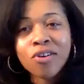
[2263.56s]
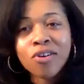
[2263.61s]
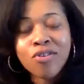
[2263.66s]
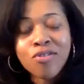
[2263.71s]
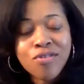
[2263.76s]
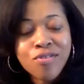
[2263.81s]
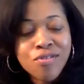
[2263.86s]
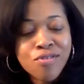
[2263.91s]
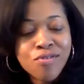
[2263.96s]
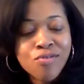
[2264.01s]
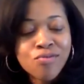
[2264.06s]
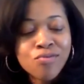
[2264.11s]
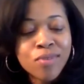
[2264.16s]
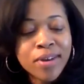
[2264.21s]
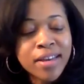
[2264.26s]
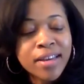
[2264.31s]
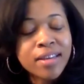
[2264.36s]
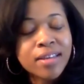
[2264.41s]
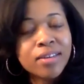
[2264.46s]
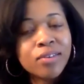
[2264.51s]
cool.
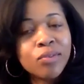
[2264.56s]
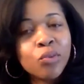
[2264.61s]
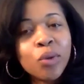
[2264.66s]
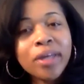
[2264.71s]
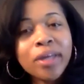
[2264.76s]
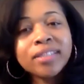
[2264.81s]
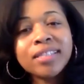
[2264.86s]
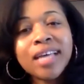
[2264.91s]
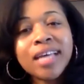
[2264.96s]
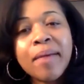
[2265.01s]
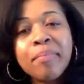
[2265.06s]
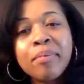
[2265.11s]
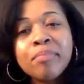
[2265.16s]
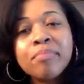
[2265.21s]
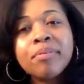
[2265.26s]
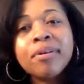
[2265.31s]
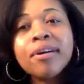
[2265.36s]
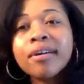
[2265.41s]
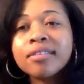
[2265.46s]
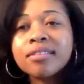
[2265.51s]
What what type of
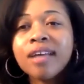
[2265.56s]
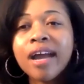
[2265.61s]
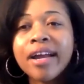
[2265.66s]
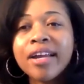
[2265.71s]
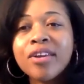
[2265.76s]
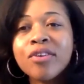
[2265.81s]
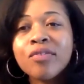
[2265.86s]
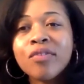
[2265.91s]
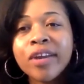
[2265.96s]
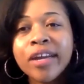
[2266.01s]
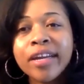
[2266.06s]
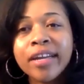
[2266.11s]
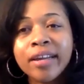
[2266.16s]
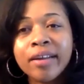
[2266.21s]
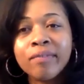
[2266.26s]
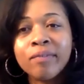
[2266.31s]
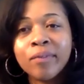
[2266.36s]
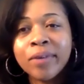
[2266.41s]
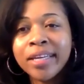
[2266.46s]
books are you reading?